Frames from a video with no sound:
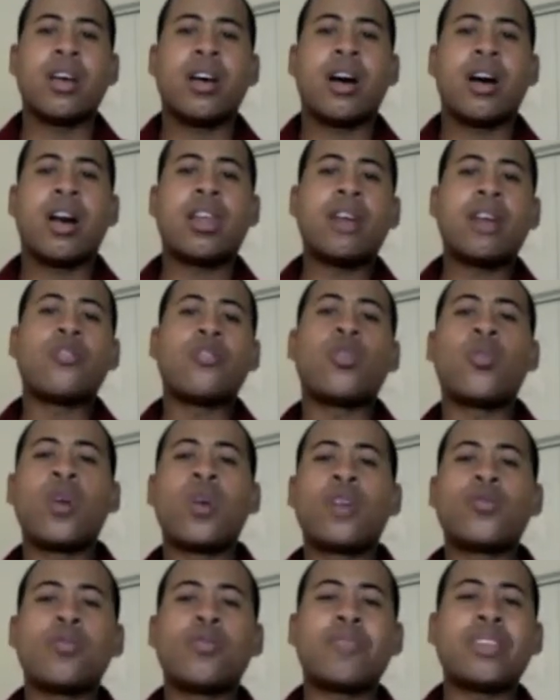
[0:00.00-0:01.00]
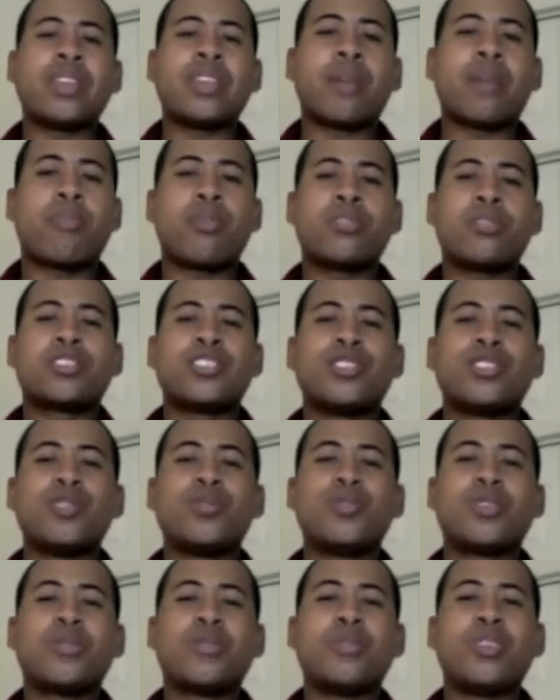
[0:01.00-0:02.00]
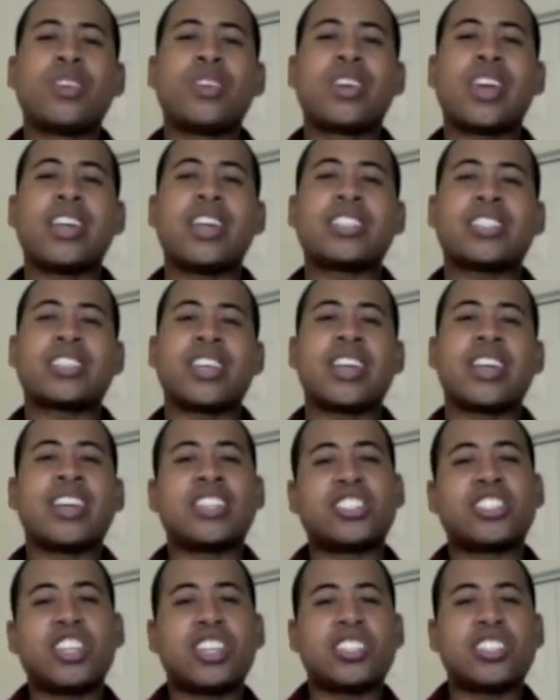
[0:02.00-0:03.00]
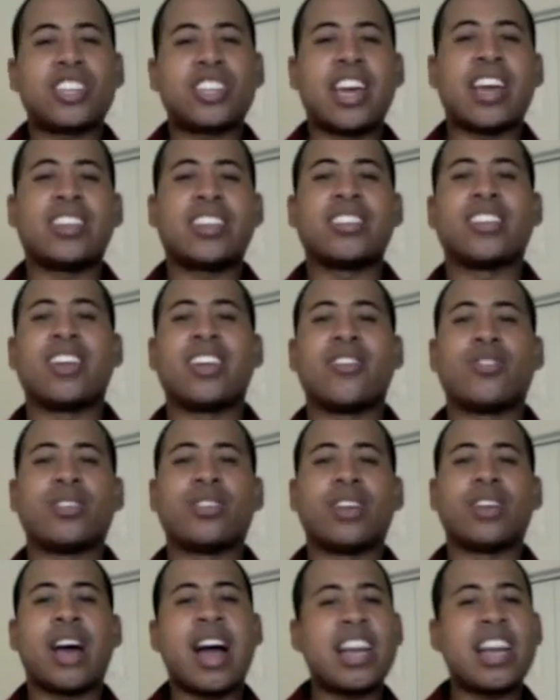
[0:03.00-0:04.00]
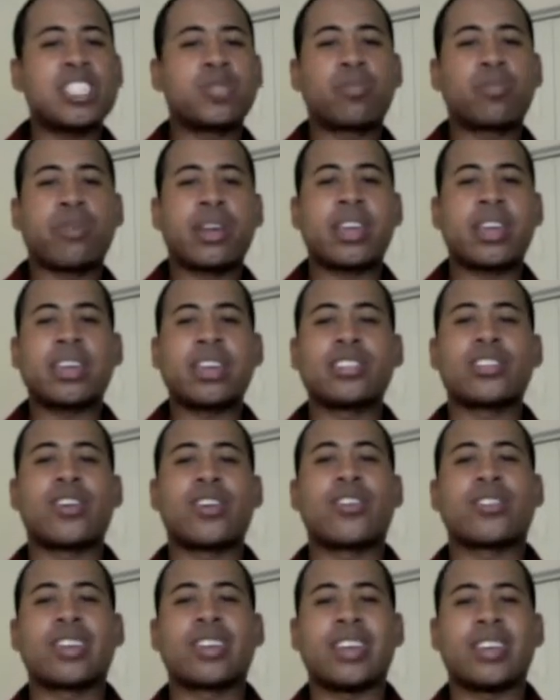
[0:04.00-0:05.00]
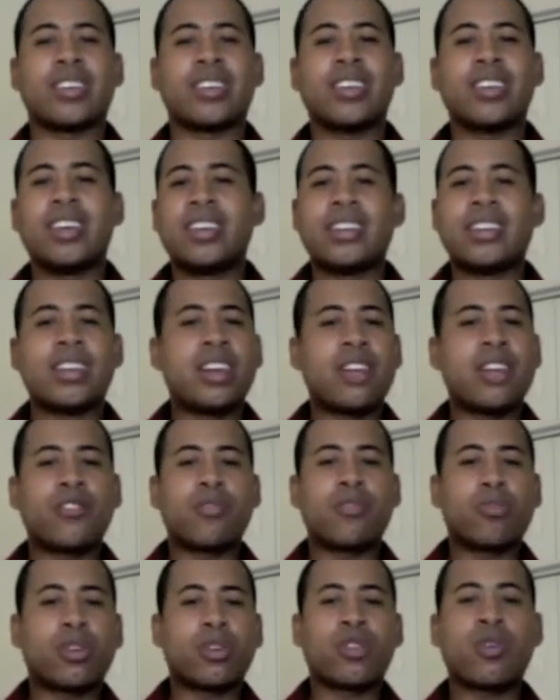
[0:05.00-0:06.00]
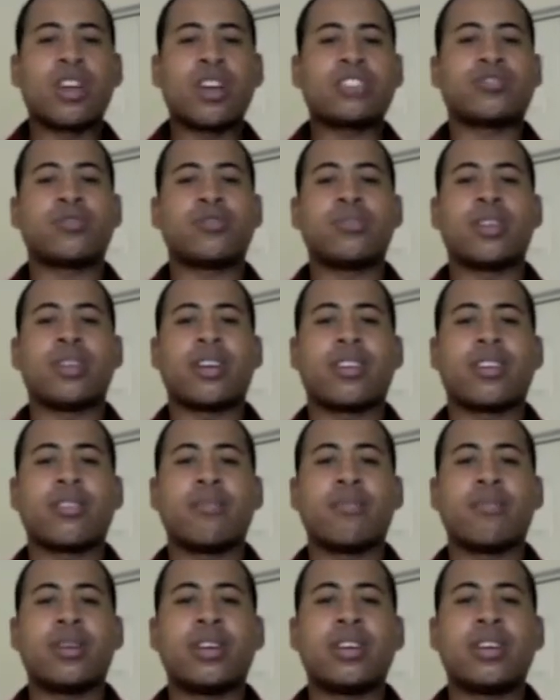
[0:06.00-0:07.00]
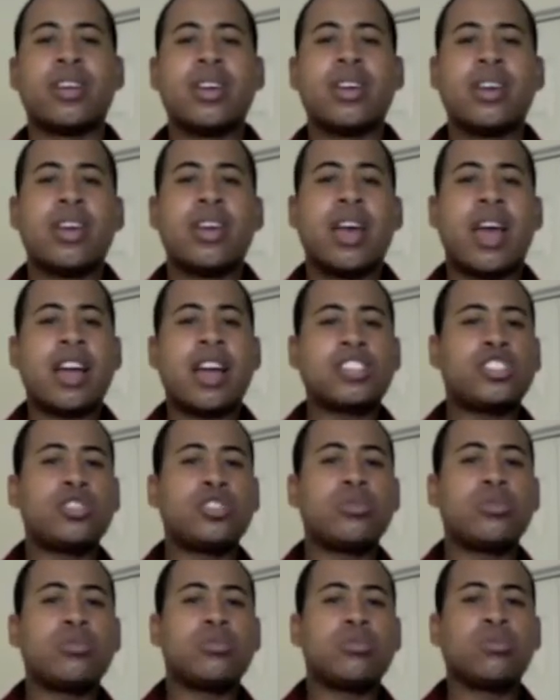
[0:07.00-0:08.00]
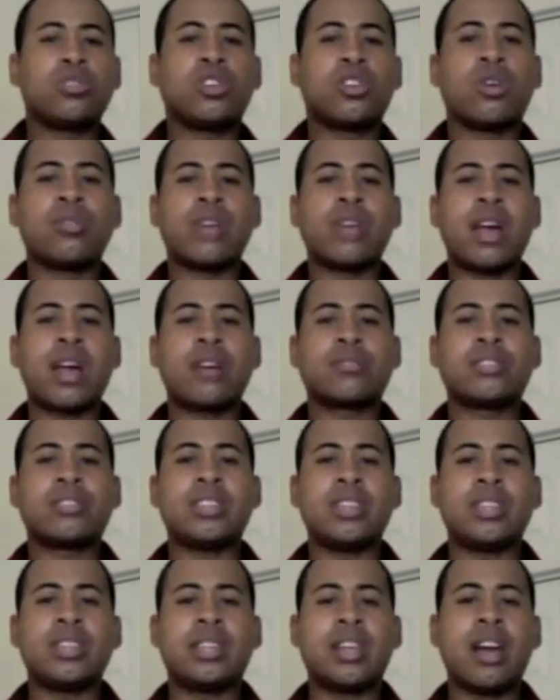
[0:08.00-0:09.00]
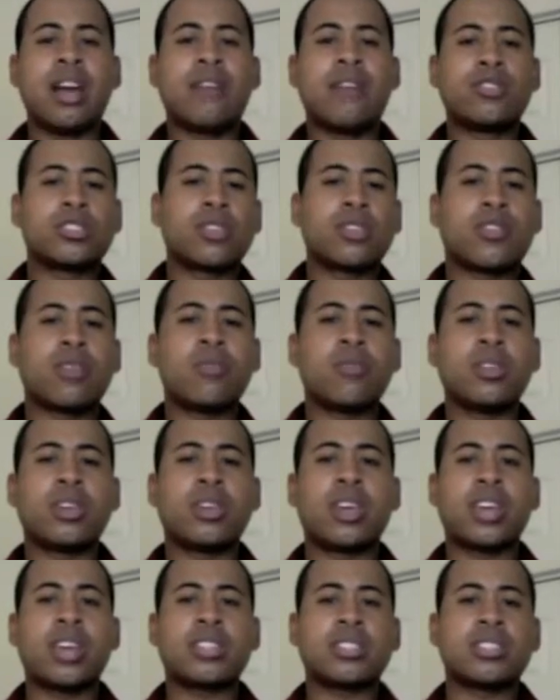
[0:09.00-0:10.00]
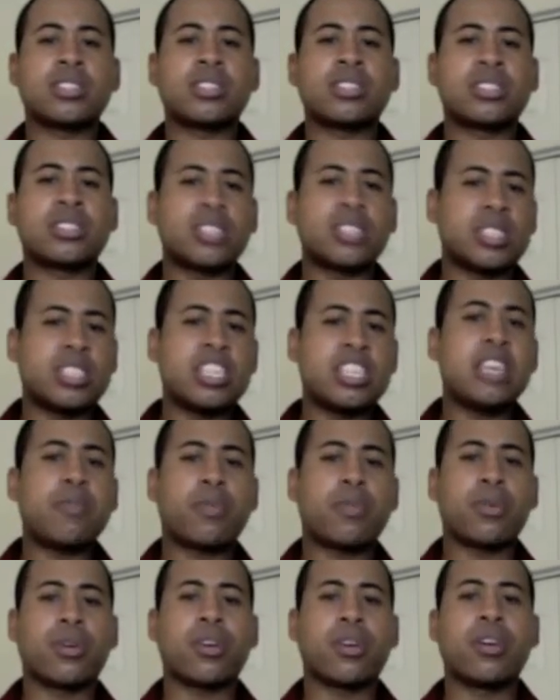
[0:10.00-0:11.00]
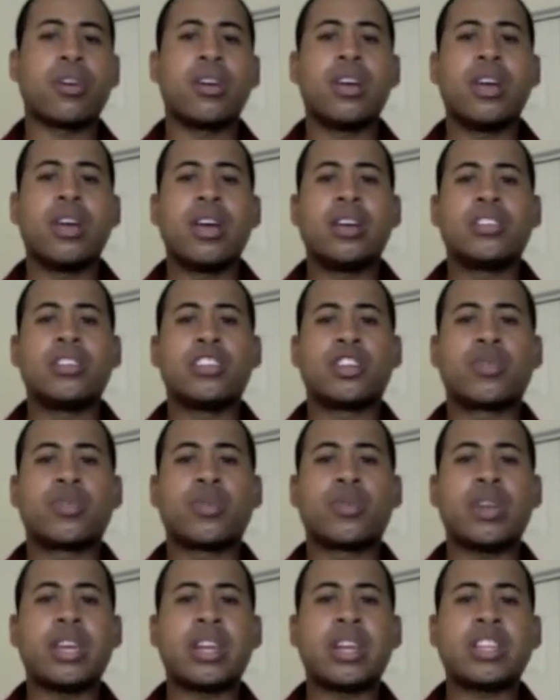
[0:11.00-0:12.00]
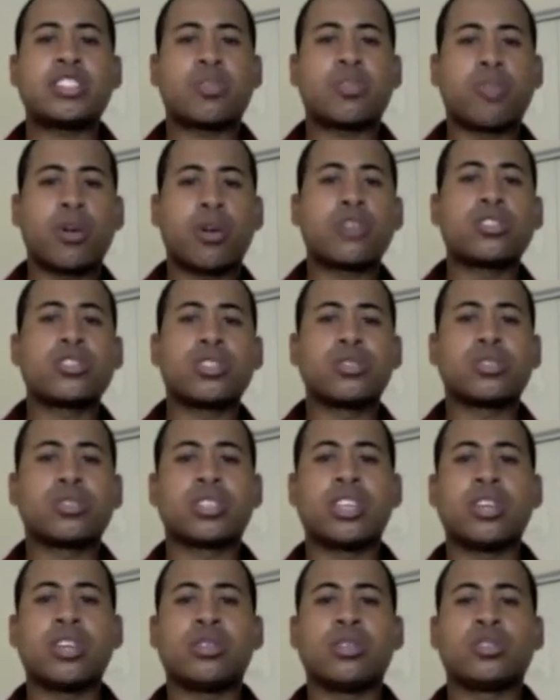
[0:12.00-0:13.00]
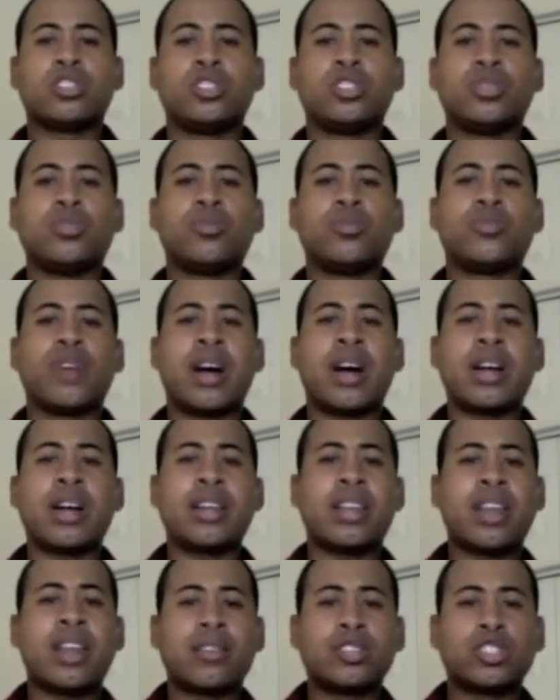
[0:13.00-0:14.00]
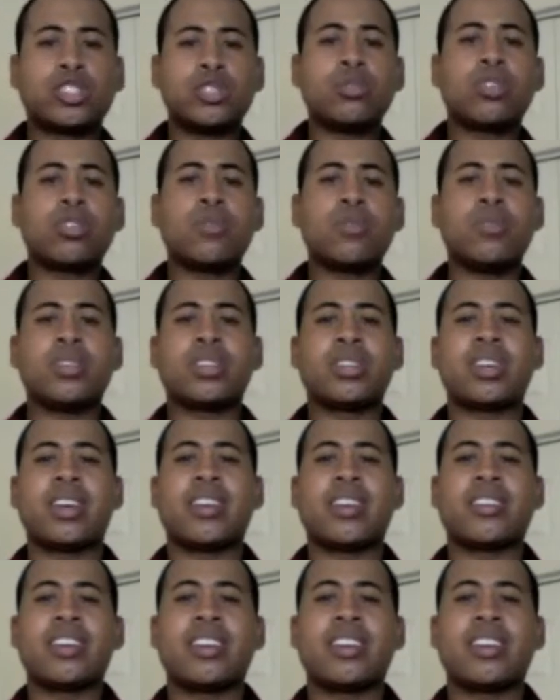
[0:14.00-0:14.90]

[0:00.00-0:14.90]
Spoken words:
A level 1 would be that person who communicates in a chit-chat level, ice-breaking talk, and they never progress from there. But as you go down the levels of communication to deeper degree and interpersonal skills, you find a level 2 communicator.